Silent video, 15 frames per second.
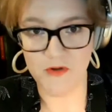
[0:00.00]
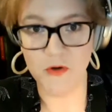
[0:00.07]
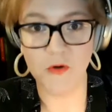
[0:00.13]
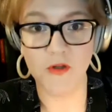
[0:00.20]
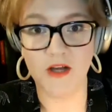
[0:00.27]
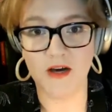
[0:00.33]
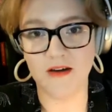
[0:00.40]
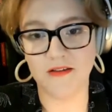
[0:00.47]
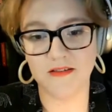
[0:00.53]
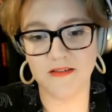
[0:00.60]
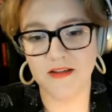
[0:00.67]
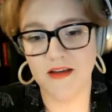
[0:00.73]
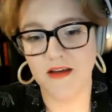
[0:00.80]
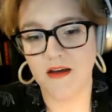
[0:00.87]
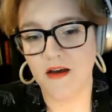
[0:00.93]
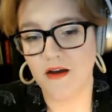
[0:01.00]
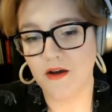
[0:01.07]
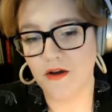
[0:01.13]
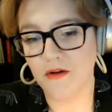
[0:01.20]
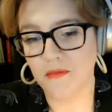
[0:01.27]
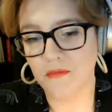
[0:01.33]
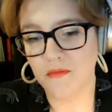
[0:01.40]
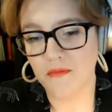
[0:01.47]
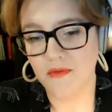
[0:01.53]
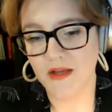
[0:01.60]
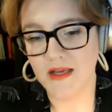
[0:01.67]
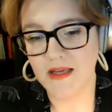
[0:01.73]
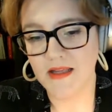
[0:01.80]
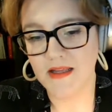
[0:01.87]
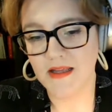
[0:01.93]
Your loss.
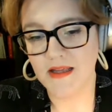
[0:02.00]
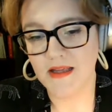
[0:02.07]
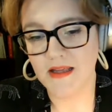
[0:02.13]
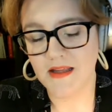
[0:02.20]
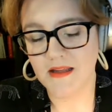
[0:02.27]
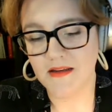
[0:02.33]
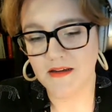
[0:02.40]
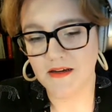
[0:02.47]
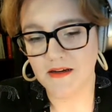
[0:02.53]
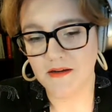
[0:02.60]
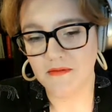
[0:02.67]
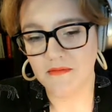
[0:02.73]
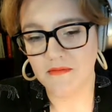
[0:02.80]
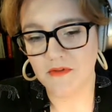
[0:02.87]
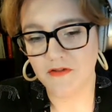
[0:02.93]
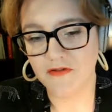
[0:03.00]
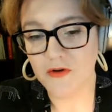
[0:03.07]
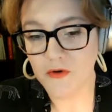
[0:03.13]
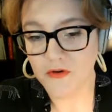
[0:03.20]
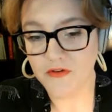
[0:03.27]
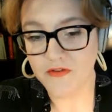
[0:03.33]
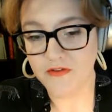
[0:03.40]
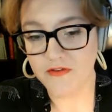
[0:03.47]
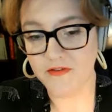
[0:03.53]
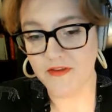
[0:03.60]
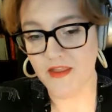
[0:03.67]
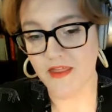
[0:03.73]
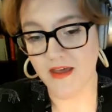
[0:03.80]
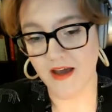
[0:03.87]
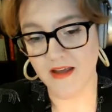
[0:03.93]
And of course,
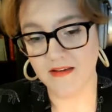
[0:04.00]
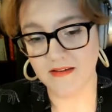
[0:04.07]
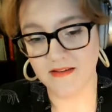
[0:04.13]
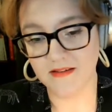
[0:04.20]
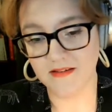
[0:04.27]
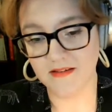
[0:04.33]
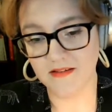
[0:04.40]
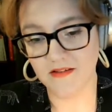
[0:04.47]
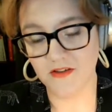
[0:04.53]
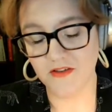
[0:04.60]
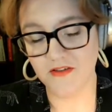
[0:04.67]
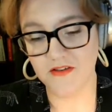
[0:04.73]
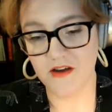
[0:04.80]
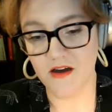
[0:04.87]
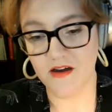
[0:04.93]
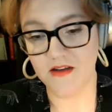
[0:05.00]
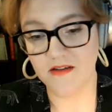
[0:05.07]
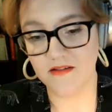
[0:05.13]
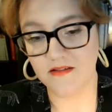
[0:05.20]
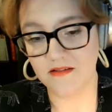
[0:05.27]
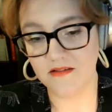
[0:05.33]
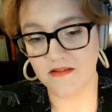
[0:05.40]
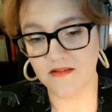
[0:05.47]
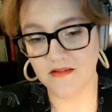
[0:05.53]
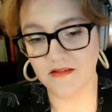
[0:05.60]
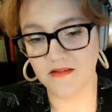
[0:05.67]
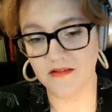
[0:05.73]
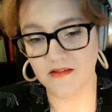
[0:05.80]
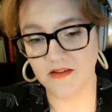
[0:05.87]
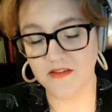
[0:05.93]
that does not
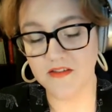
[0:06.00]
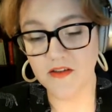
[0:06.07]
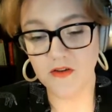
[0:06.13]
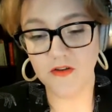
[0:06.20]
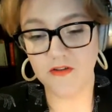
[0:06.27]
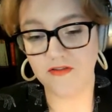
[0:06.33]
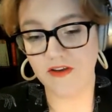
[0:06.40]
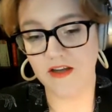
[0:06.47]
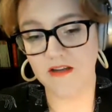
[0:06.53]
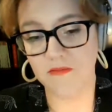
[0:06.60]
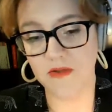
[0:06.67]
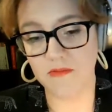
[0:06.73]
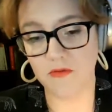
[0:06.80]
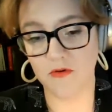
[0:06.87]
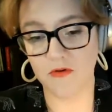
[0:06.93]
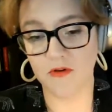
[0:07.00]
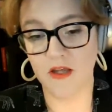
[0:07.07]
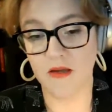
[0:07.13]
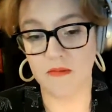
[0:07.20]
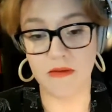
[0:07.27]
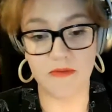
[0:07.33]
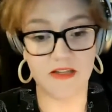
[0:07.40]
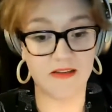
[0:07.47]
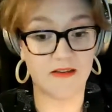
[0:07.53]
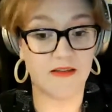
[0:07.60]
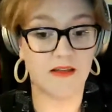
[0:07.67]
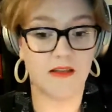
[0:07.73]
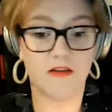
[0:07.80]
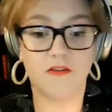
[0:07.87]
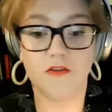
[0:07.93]
consider the fact that people maybe
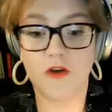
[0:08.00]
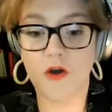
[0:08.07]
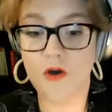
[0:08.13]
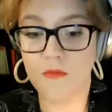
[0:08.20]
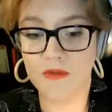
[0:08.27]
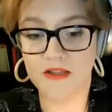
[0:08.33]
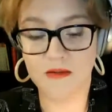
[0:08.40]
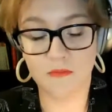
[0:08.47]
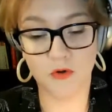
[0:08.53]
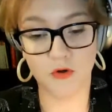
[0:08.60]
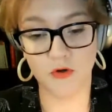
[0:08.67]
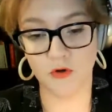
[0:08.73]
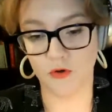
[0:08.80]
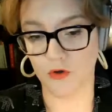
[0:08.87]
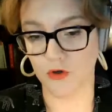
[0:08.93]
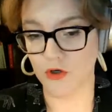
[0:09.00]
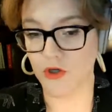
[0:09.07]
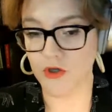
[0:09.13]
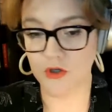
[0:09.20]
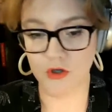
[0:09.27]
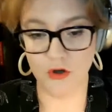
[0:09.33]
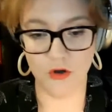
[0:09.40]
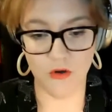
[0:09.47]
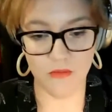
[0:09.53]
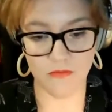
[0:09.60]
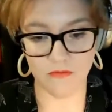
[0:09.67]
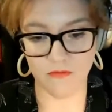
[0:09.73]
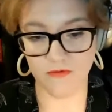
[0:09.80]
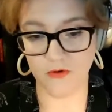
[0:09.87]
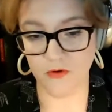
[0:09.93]
didn't need to go home at that point or couldn't go
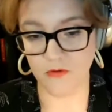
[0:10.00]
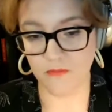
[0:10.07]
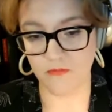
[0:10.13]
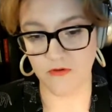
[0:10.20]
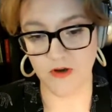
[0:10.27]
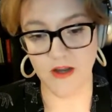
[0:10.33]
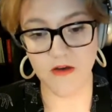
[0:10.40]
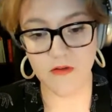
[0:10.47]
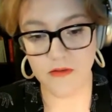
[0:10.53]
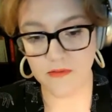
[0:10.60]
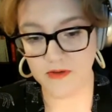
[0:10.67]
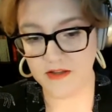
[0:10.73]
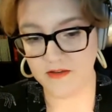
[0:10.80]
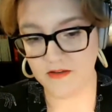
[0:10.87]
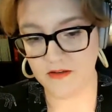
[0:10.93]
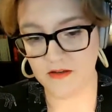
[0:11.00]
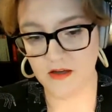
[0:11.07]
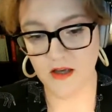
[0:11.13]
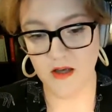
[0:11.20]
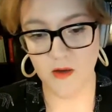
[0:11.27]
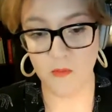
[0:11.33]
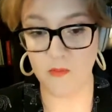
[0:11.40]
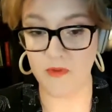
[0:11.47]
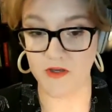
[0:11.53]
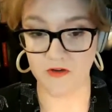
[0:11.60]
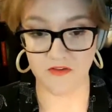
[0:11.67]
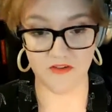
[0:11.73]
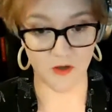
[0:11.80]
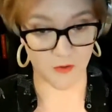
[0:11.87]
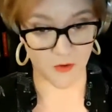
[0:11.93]
home for health reason
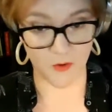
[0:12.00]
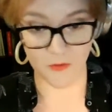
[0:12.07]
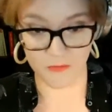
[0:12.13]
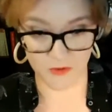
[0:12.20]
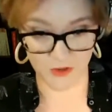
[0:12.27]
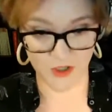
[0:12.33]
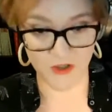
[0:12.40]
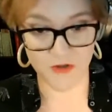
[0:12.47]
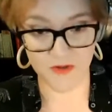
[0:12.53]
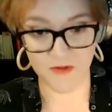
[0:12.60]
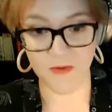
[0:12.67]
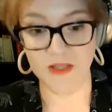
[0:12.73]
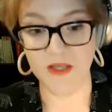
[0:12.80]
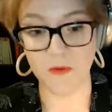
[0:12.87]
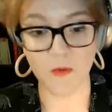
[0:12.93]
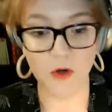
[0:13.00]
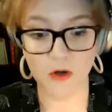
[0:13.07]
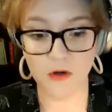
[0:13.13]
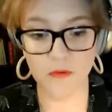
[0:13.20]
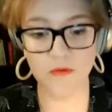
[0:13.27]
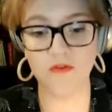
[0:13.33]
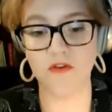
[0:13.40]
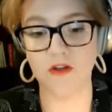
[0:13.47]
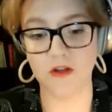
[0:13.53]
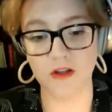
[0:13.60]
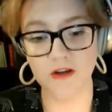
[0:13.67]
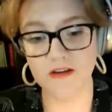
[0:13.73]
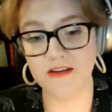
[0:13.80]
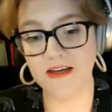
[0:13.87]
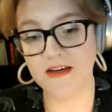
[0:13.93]
because the country where they were was on
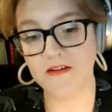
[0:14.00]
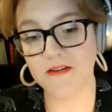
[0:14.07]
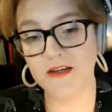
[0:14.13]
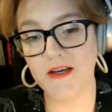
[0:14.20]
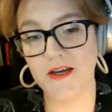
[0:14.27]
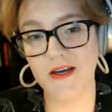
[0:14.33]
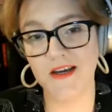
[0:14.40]
lockdown.